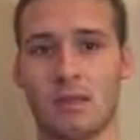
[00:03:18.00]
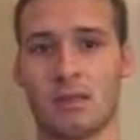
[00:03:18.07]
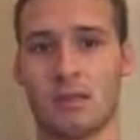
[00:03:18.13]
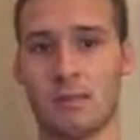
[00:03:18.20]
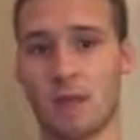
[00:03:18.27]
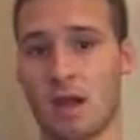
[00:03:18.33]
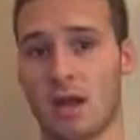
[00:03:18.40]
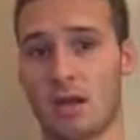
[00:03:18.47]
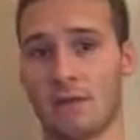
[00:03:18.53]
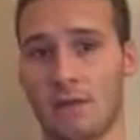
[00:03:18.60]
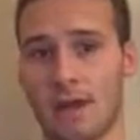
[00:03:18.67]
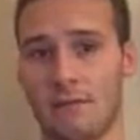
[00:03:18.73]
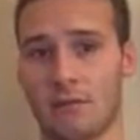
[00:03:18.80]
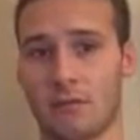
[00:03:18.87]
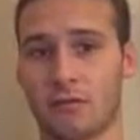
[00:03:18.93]
Semi-auto
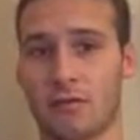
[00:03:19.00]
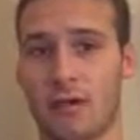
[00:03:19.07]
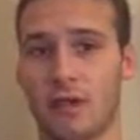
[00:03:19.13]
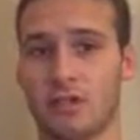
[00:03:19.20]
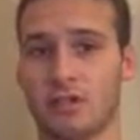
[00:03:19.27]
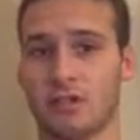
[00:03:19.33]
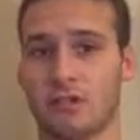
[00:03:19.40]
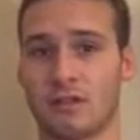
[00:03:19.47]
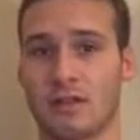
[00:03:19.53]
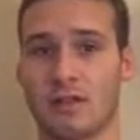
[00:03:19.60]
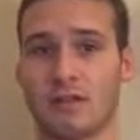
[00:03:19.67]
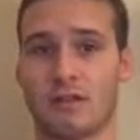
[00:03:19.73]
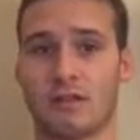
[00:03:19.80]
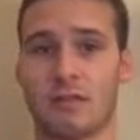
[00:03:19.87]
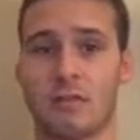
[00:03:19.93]
rifles fire just
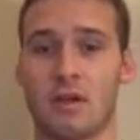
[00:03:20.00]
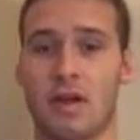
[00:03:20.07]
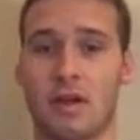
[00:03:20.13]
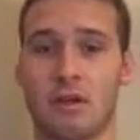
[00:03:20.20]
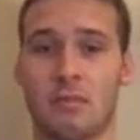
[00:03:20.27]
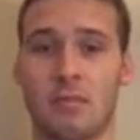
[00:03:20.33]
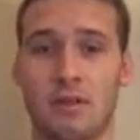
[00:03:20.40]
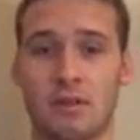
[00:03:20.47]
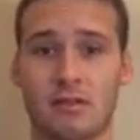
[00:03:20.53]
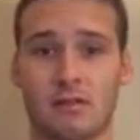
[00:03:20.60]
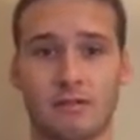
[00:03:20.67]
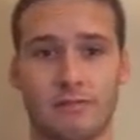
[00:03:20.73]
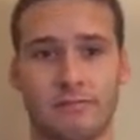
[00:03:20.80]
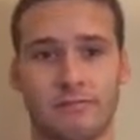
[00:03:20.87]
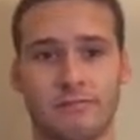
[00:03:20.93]
like a semi-auto
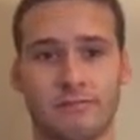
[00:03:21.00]
pistol.